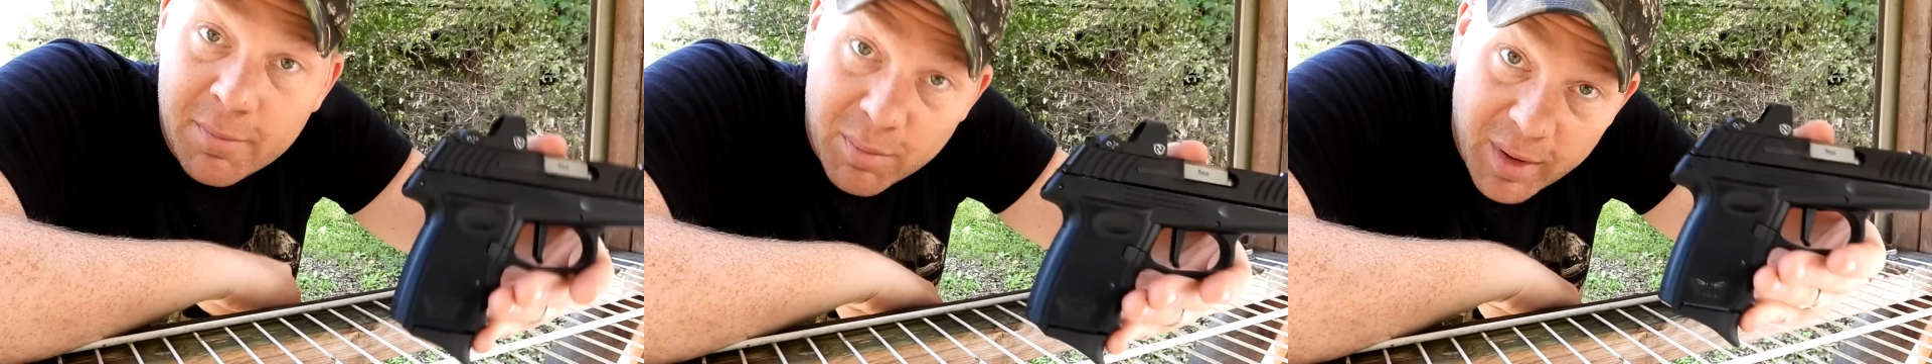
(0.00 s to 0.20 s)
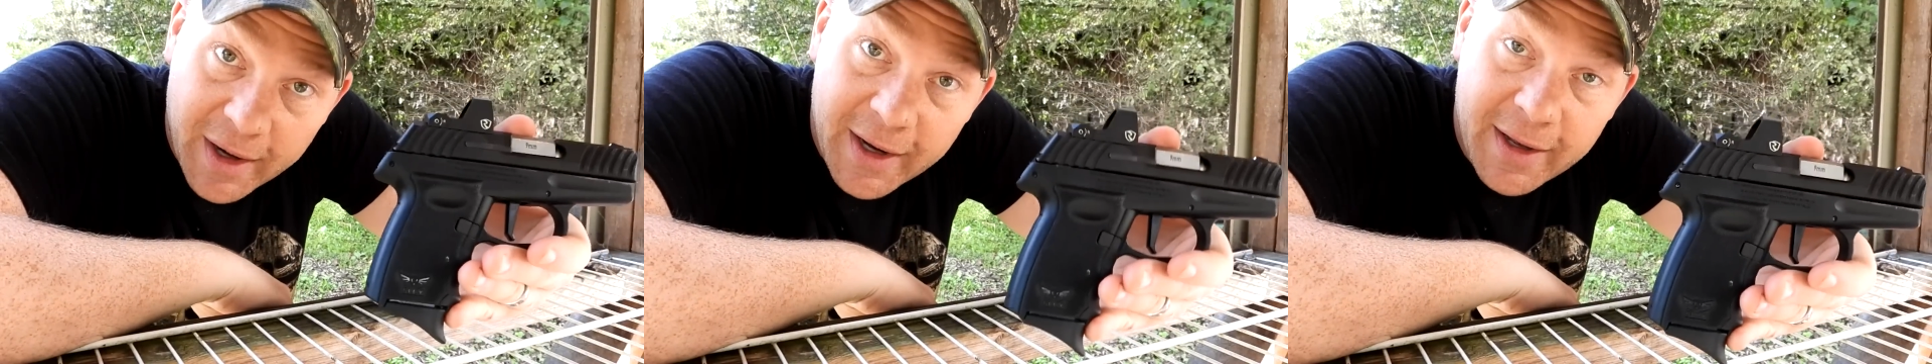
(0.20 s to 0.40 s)

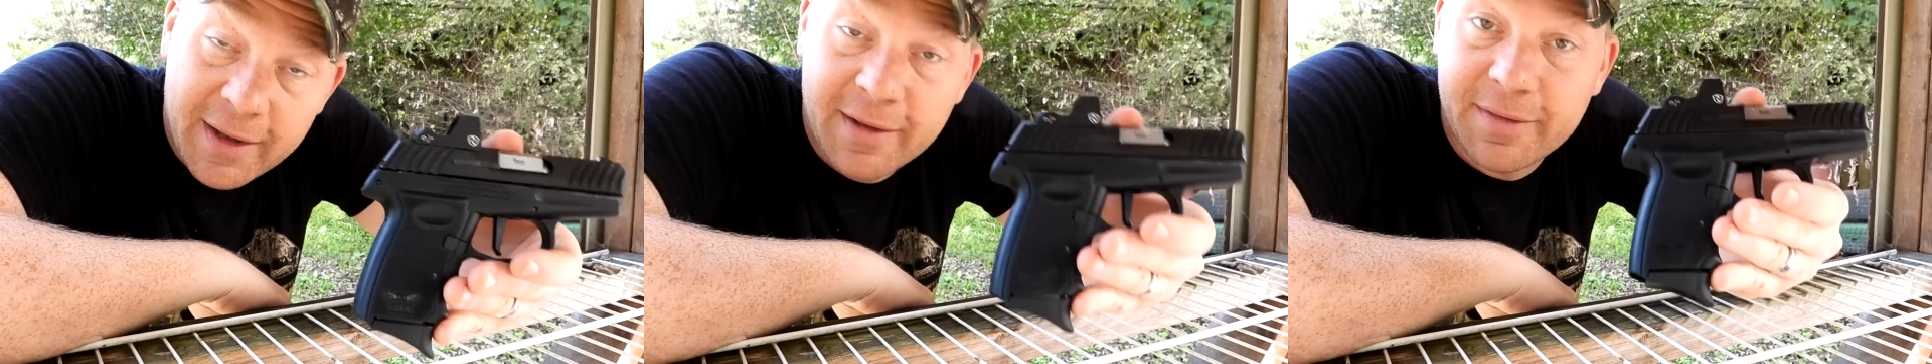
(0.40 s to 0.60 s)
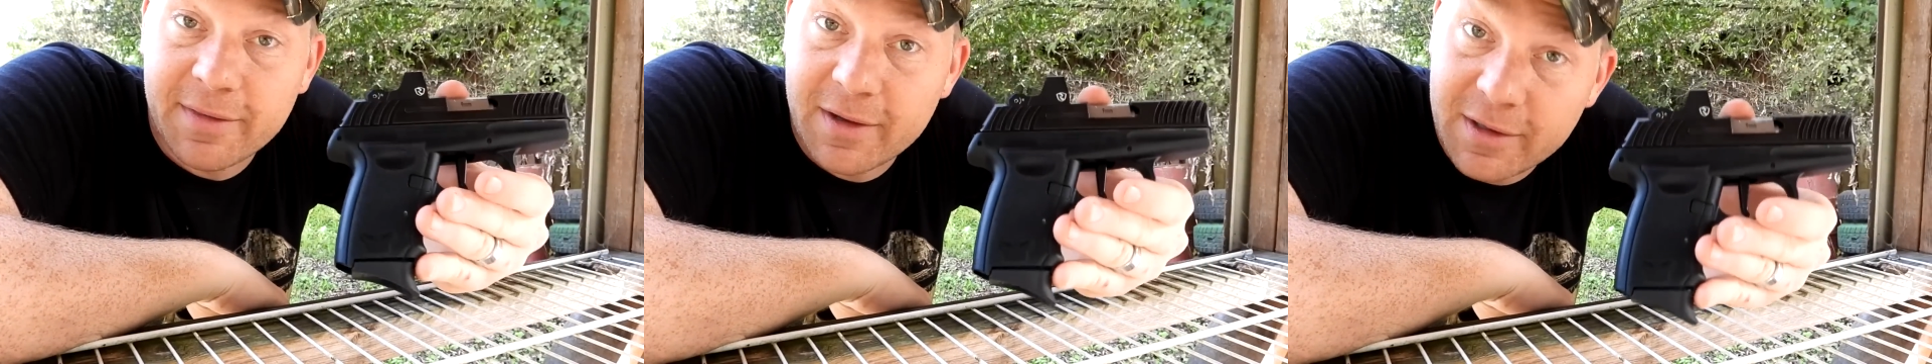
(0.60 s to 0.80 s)
break
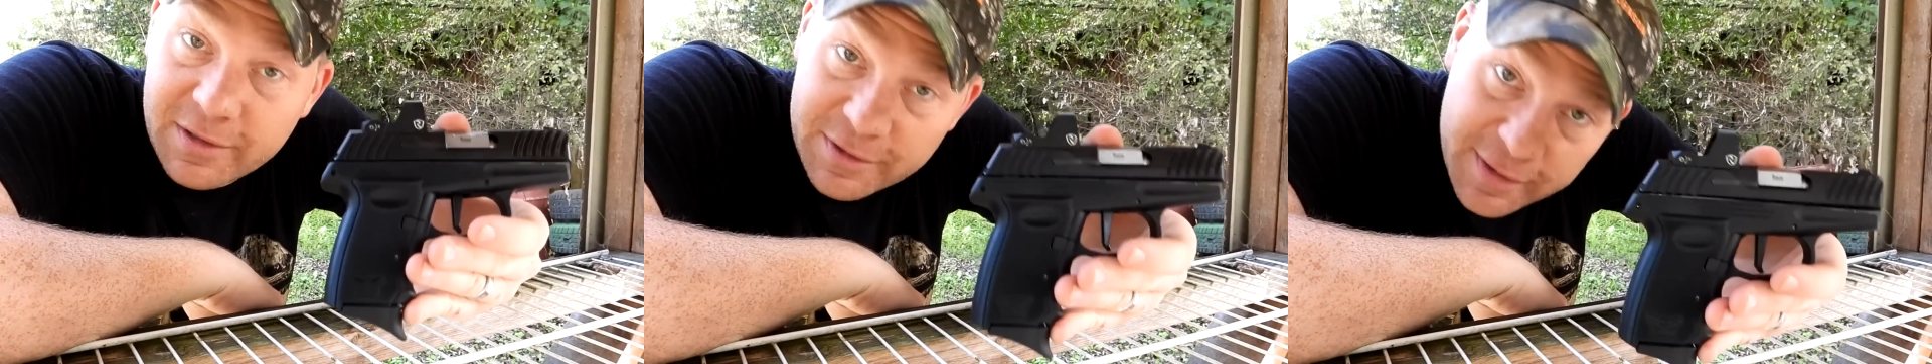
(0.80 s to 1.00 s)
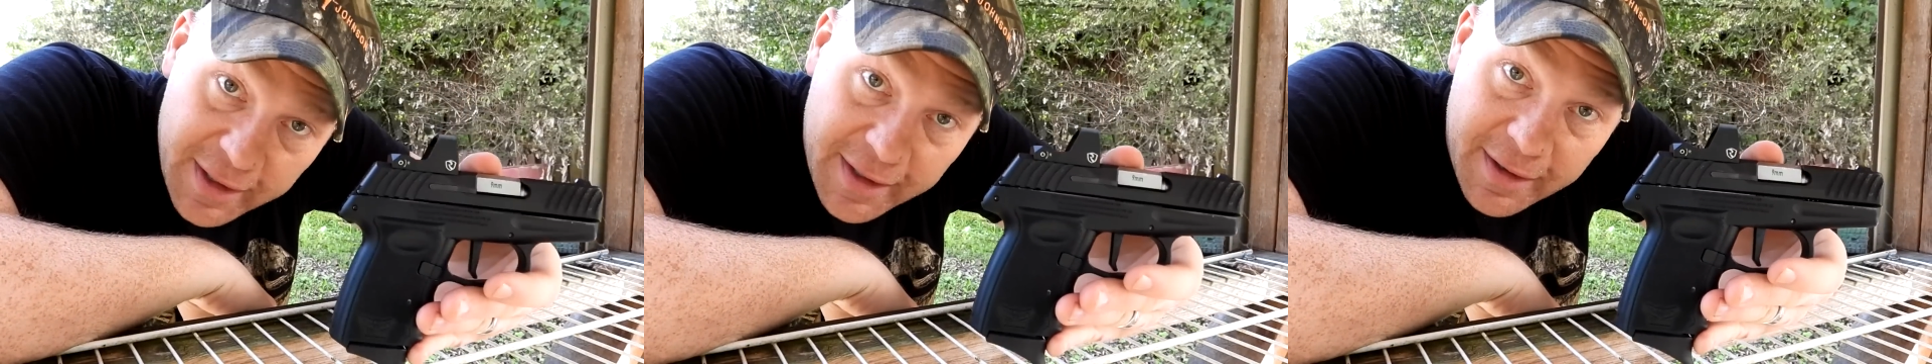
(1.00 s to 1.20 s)
the
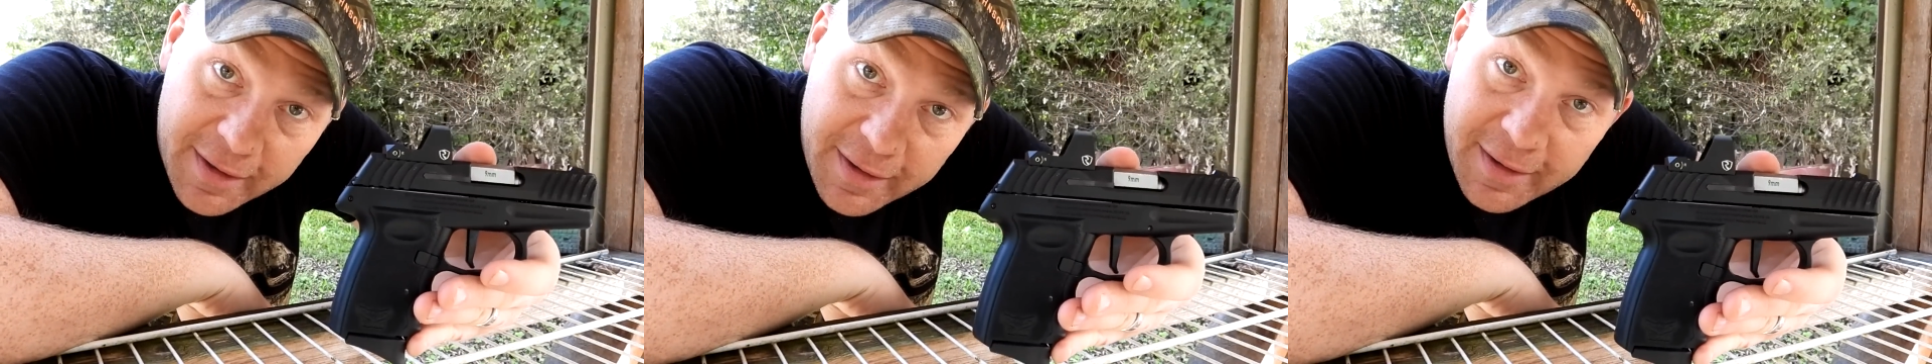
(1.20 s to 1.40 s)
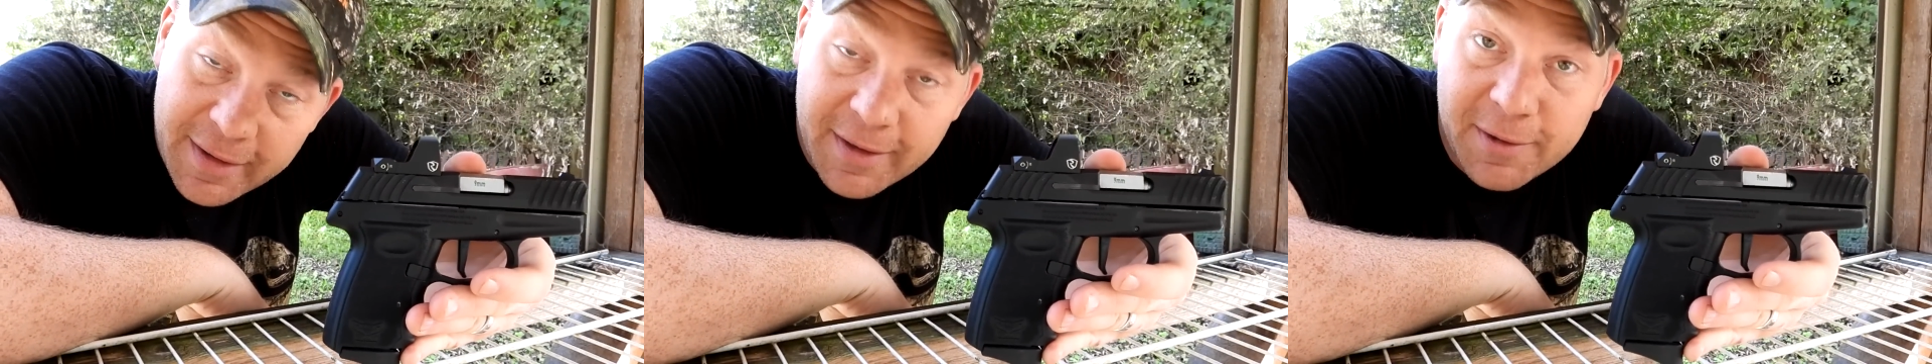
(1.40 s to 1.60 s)

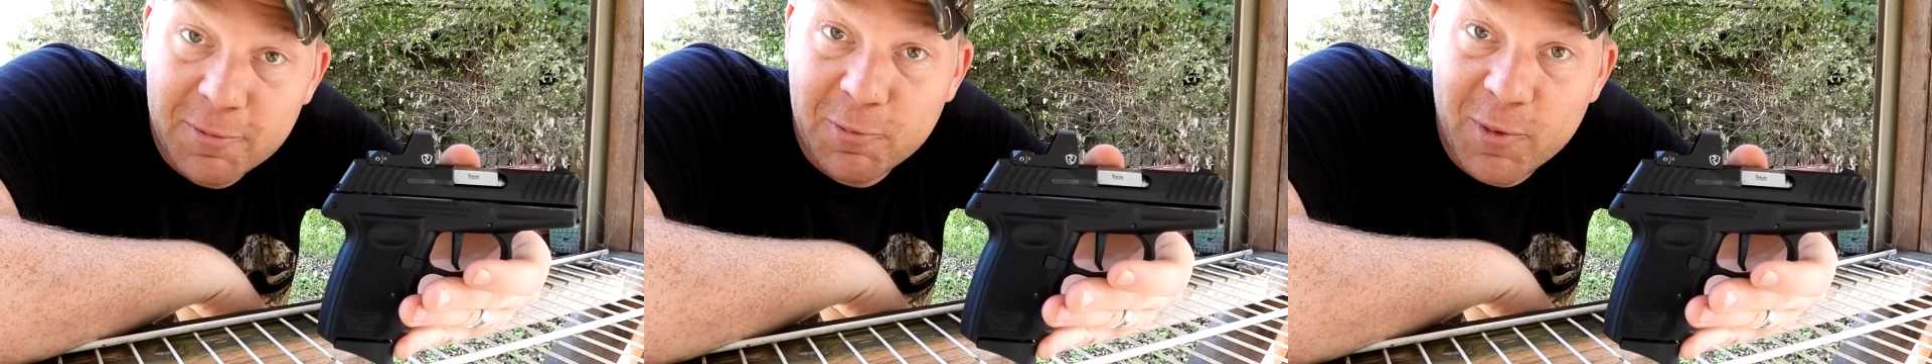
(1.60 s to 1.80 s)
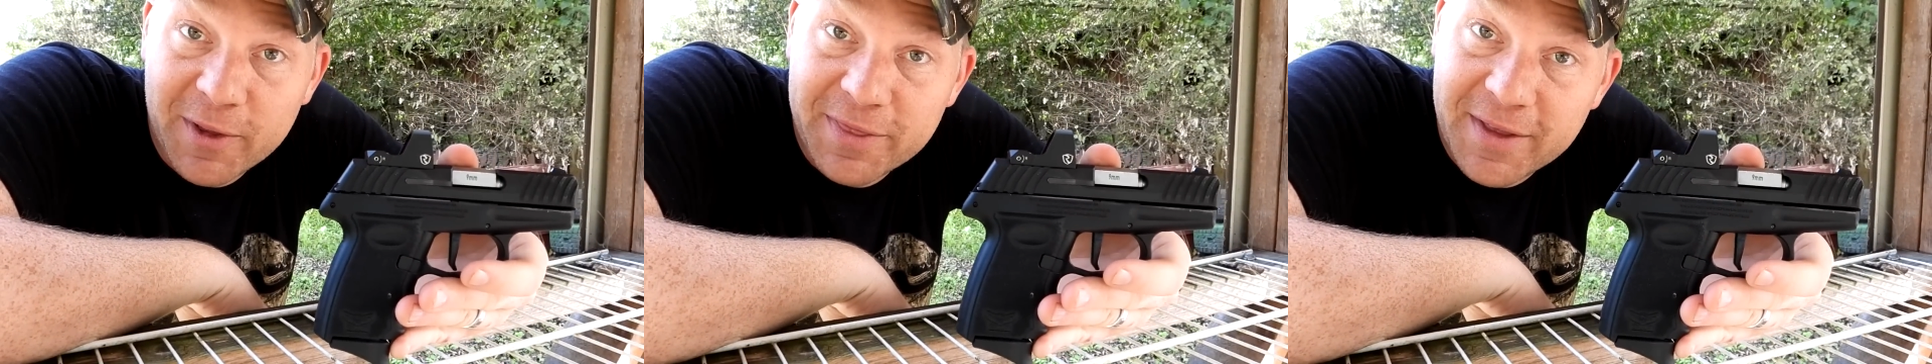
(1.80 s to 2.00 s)
trigger
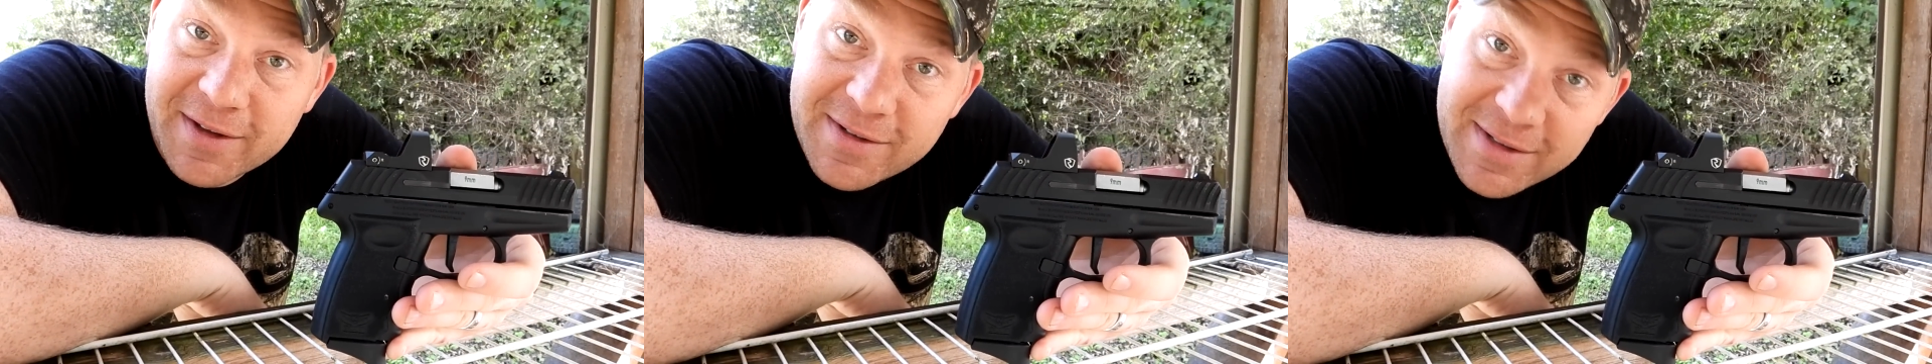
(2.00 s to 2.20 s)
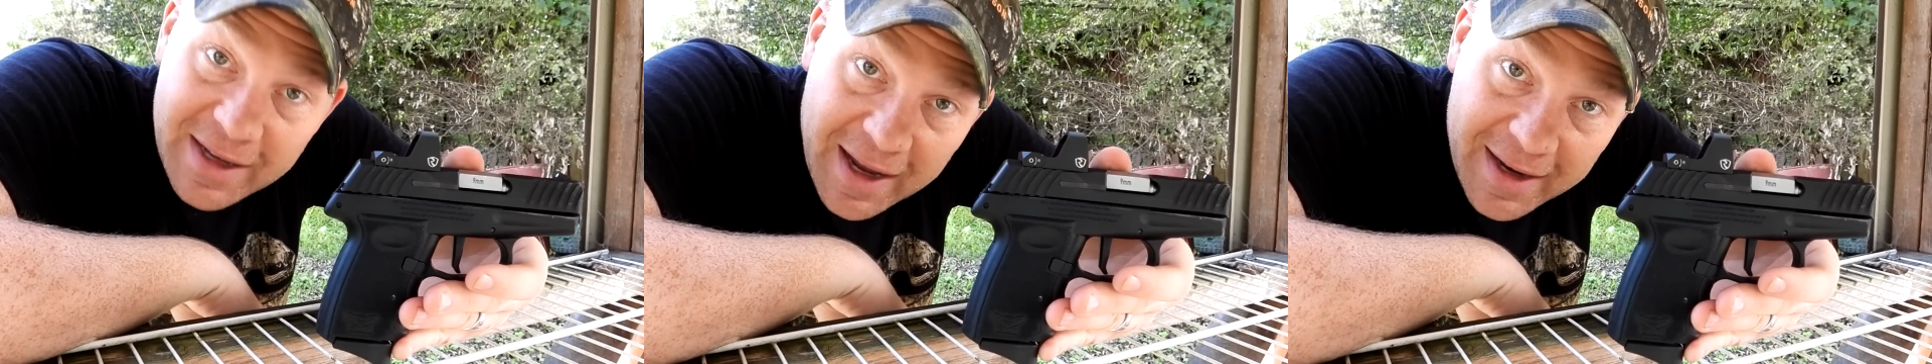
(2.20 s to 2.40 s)
when the
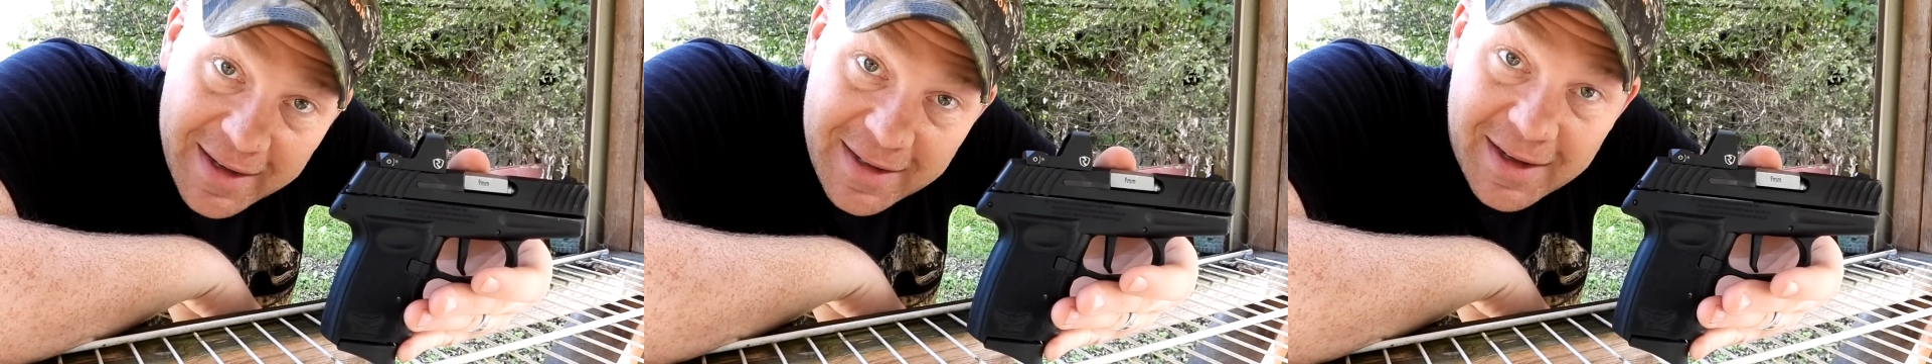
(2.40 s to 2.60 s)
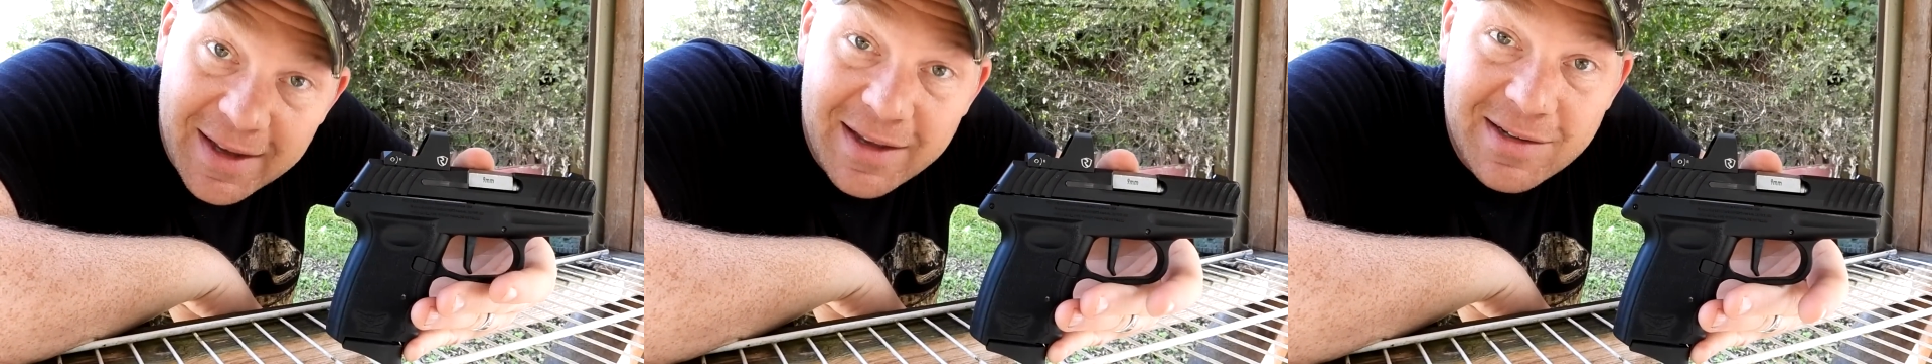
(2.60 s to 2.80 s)
sight